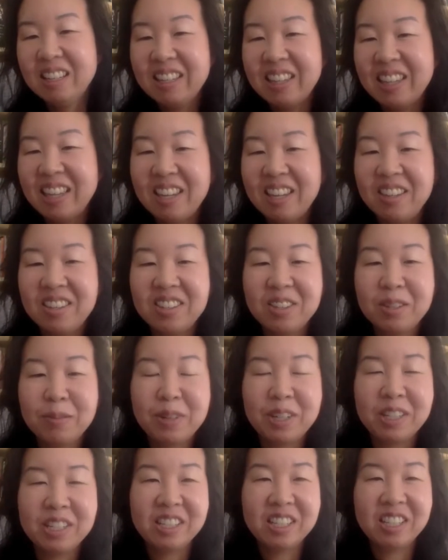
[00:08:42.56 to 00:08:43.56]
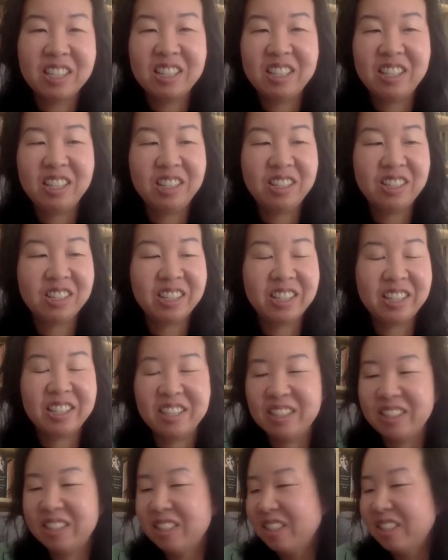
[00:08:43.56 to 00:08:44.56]
Thank you so much, Khadijah.
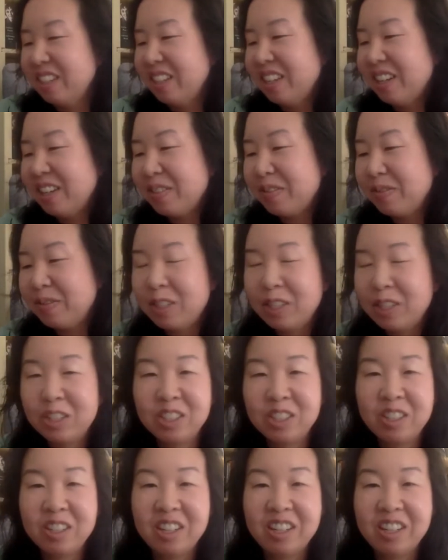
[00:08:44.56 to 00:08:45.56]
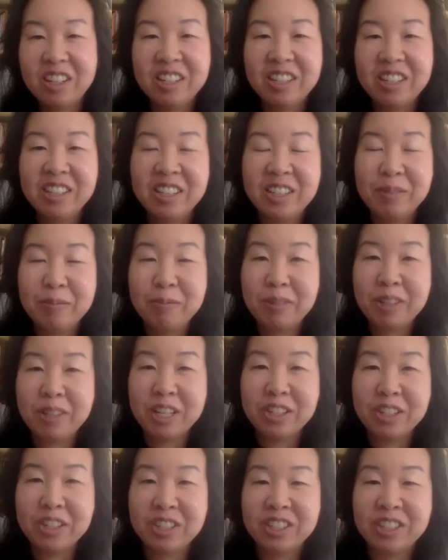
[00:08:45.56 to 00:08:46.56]
It's such an honor and
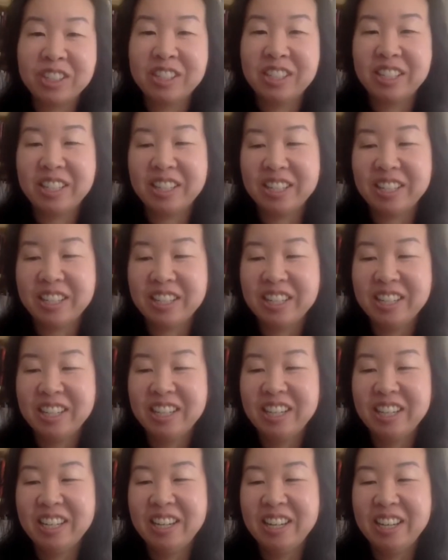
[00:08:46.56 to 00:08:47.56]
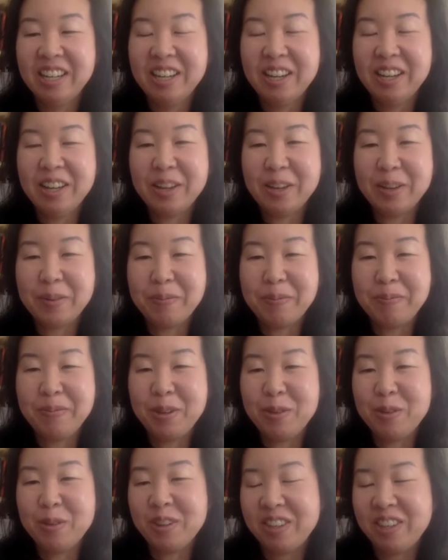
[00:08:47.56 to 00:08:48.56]
pleasure to
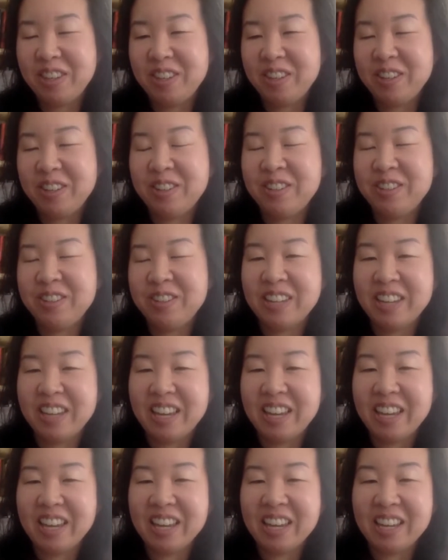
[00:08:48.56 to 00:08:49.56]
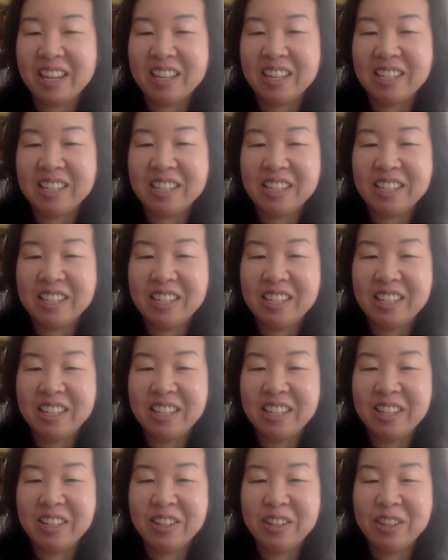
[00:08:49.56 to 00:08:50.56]
be with you and
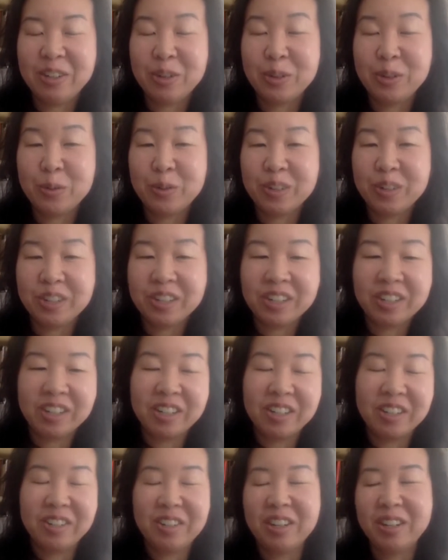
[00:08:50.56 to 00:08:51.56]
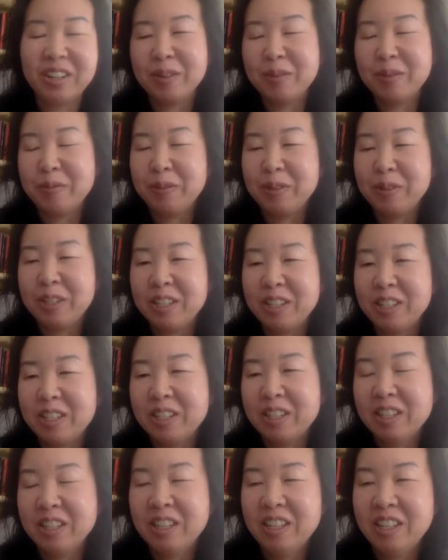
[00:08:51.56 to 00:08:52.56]
hear your work, which
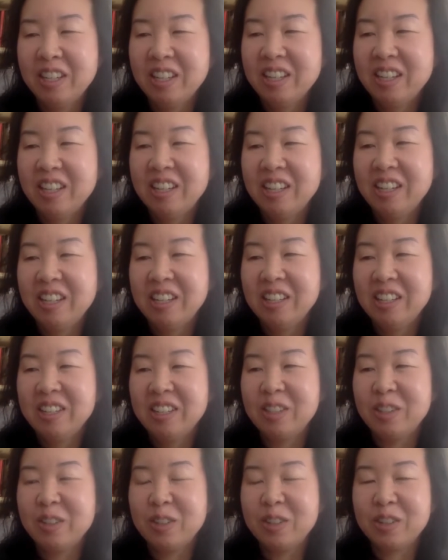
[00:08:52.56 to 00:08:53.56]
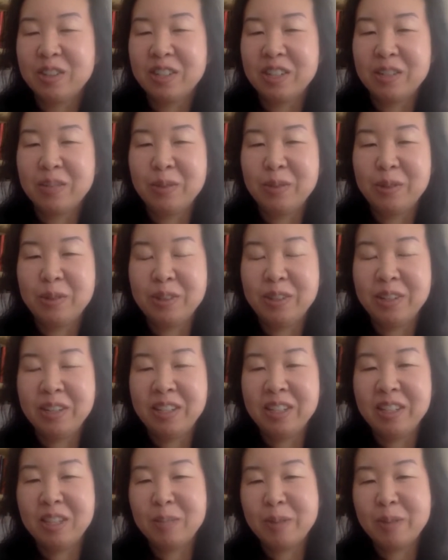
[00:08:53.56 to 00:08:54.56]
is so incredible and
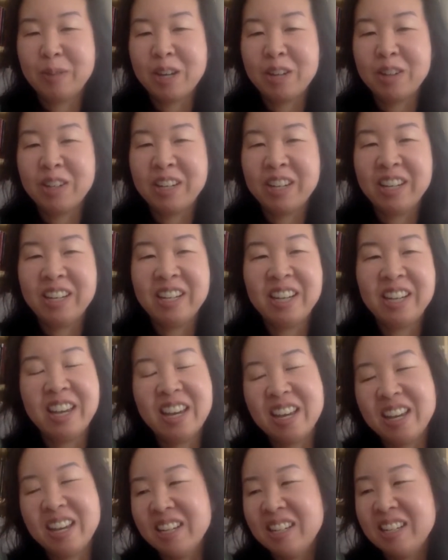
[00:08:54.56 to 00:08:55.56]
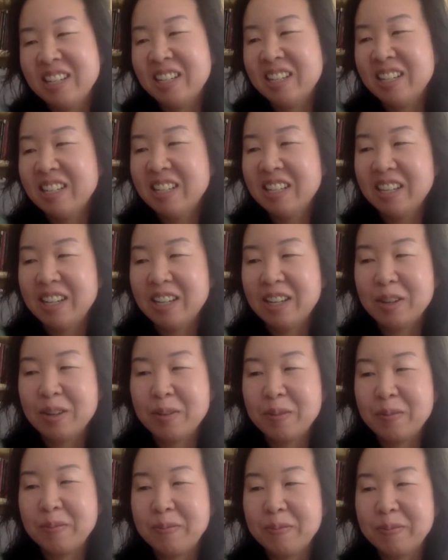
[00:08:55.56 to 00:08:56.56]
inspiring. And
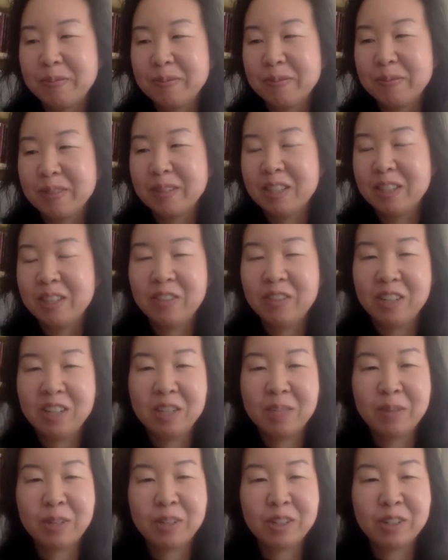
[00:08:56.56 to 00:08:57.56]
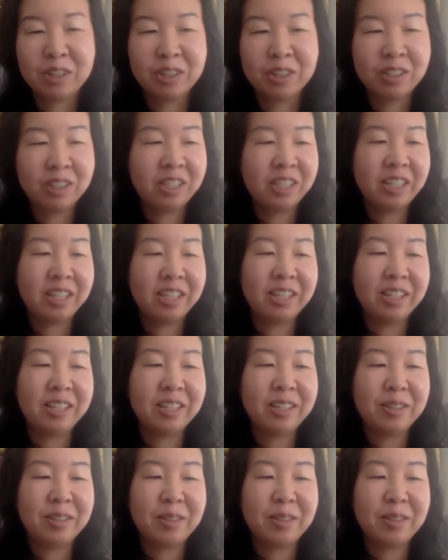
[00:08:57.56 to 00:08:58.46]
it's very special to